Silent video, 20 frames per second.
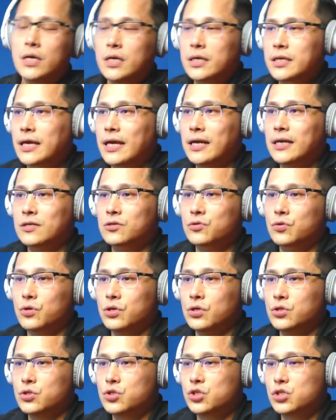getting
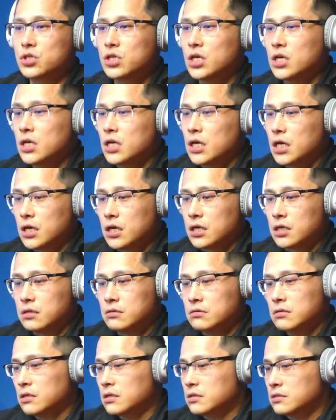rich
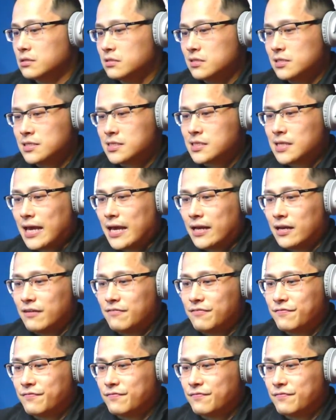in this set of